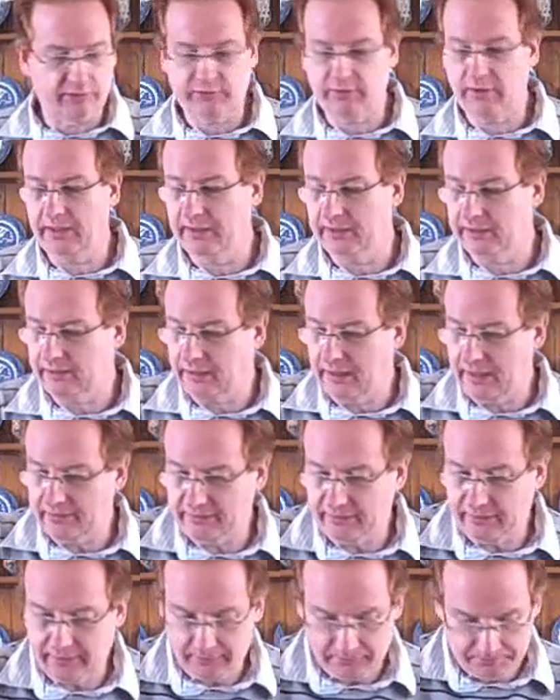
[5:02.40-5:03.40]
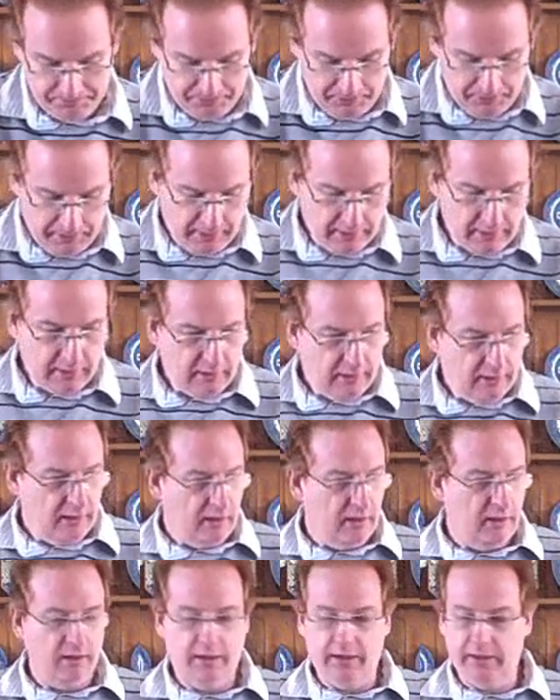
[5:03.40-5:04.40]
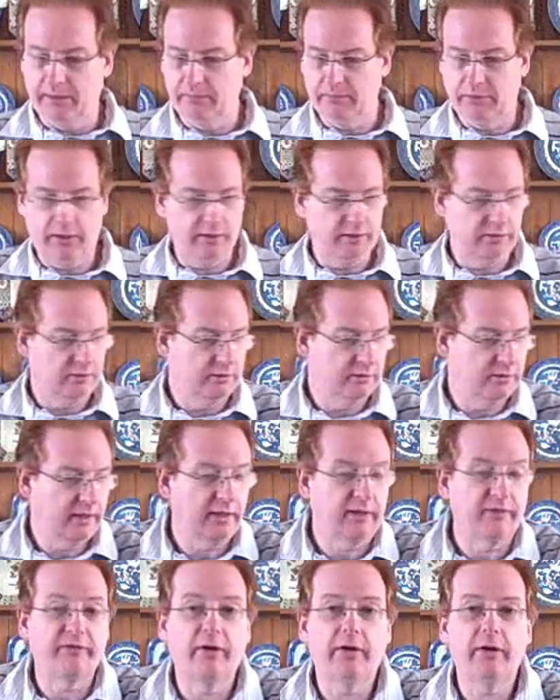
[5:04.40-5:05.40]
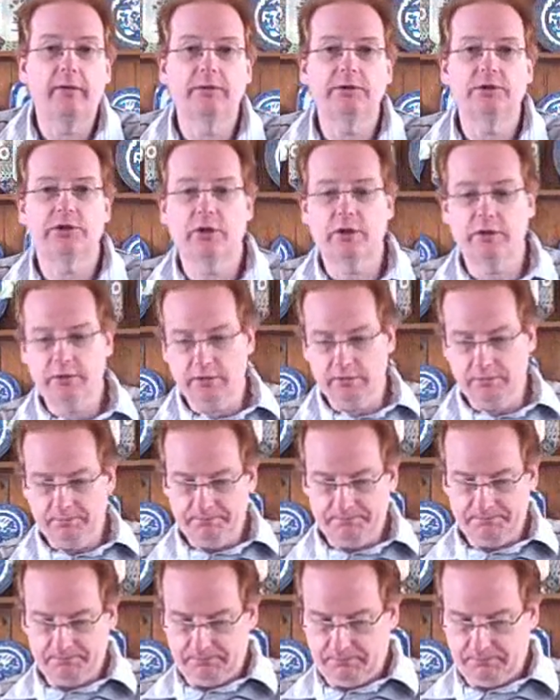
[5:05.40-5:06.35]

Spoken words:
Australian classic. I am going to take a photo and show you.